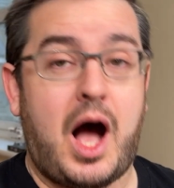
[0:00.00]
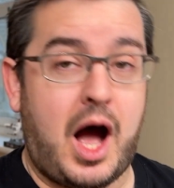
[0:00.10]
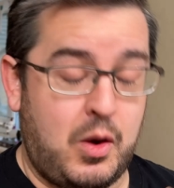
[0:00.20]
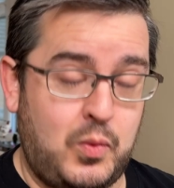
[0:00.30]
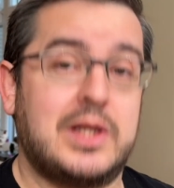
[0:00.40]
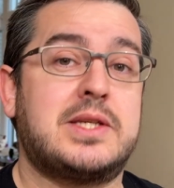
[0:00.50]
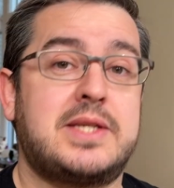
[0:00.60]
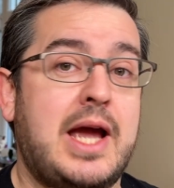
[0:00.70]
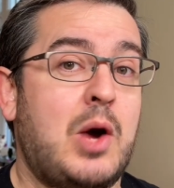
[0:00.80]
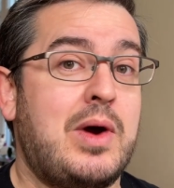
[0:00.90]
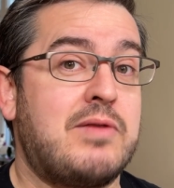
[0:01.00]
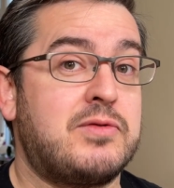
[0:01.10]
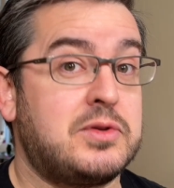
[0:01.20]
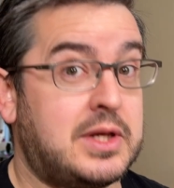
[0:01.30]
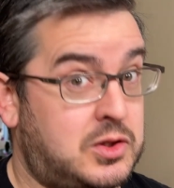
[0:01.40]
I will say,
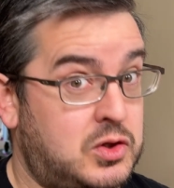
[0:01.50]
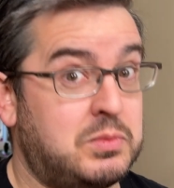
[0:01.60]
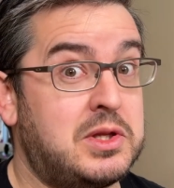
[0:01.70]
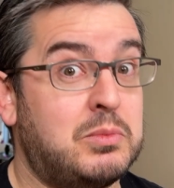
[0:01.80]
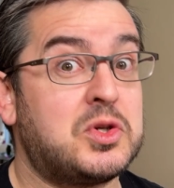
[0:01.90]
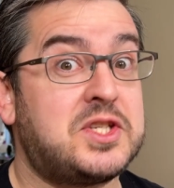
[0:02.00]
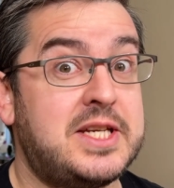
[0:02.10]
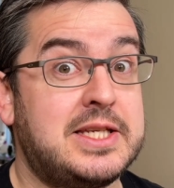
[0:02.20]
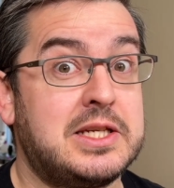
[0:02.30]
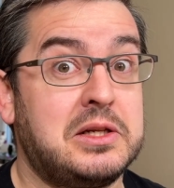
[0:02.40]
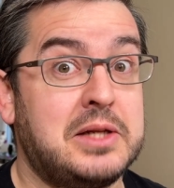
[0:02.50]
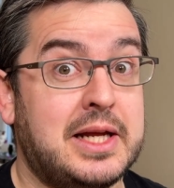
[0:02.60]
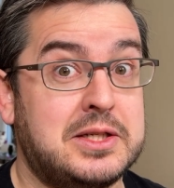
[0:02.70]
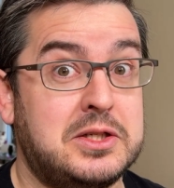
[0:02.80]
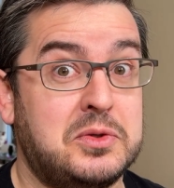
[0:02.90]
however, that some of them were seasonal
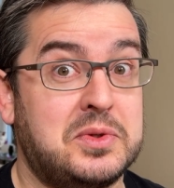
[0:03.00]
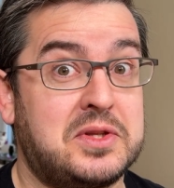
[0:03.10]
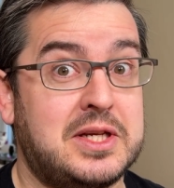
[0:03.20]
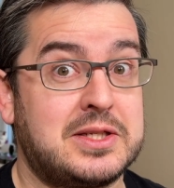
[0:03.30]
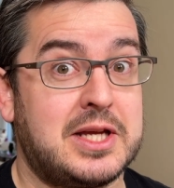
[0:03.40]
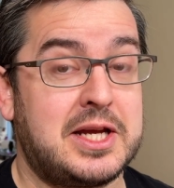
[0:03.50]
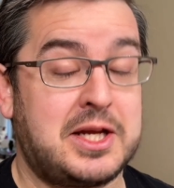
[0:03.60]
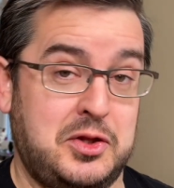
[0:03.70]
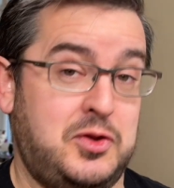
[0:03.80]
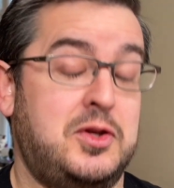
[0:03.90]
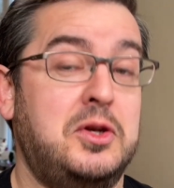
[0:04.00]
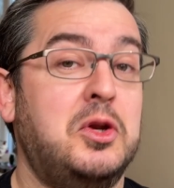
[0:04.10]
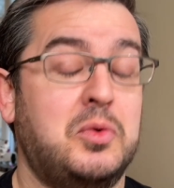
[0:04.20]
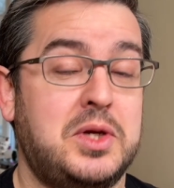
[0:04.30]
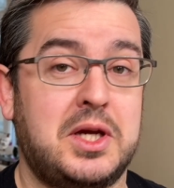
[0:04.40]
and to do with things like the
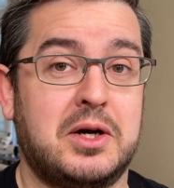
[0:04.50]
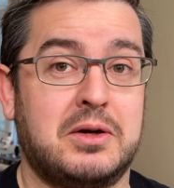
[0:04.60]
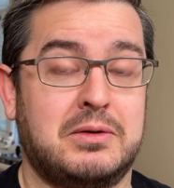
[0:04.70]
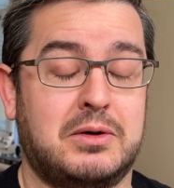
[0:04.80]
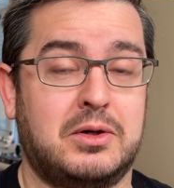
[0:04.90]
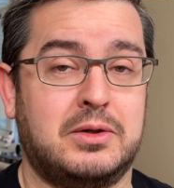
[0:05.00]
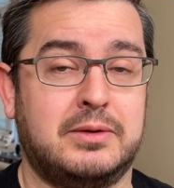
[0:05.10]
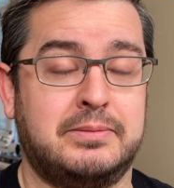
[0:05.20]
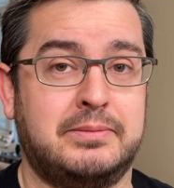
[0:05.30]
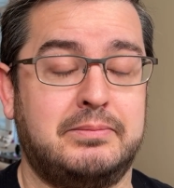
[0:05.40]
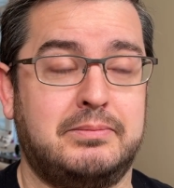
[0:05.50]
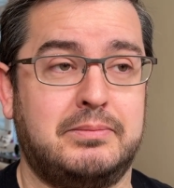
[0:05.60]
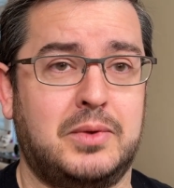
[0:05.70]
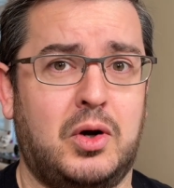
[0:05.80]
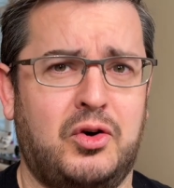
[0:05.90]
new year or
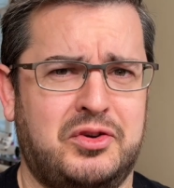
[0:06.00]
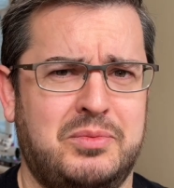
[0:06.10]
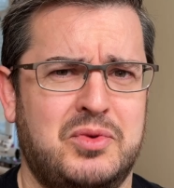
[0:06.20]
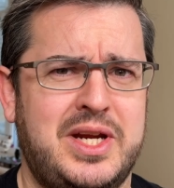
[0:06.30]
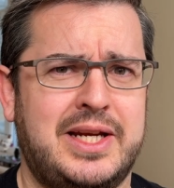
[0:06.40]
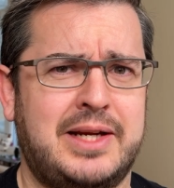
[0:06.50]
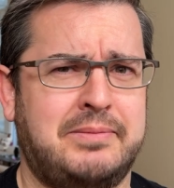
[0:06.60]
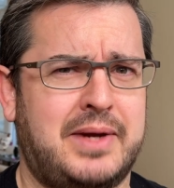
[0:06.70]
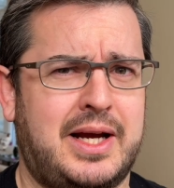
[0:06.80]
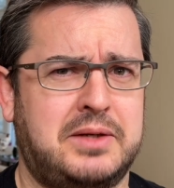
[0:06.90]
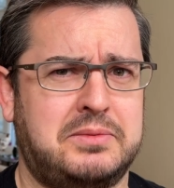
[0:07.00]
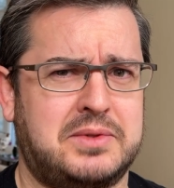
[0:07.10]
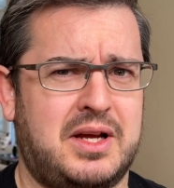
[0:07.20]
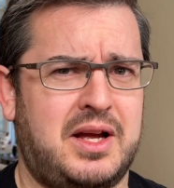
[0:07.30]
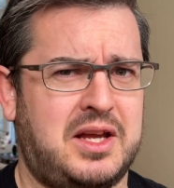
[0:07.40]
autumn reading, and
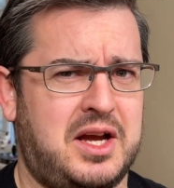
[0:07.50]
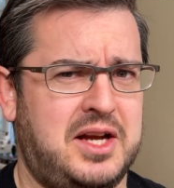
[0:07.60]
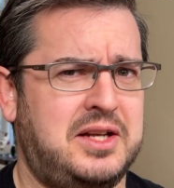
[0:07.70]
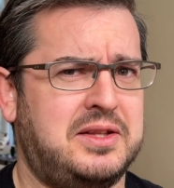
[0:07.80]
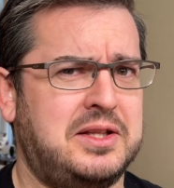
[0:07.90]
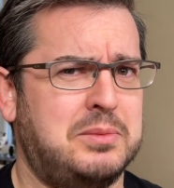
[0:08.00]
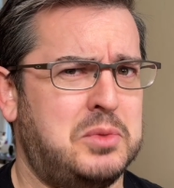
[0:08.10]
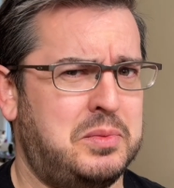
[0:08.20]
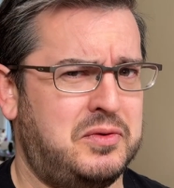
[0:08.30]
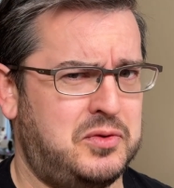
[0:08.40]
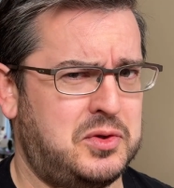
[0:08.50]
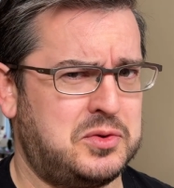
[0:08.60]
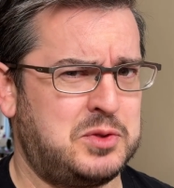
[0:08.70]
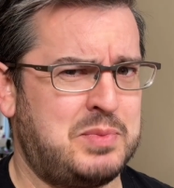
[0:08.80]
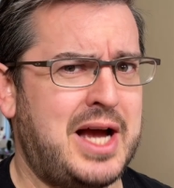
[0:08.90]
I kind of think the moment for
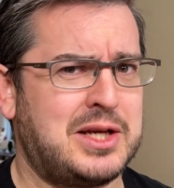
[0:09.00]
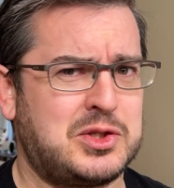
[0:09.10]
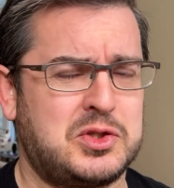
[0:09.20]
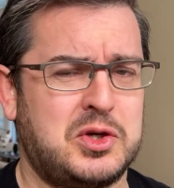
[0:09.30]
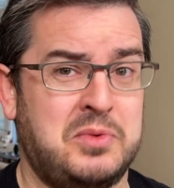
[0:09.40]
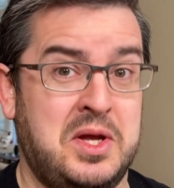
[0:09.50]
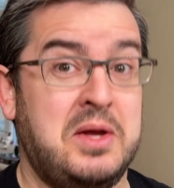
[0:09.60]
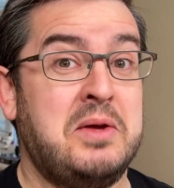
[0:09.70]
those has passed, so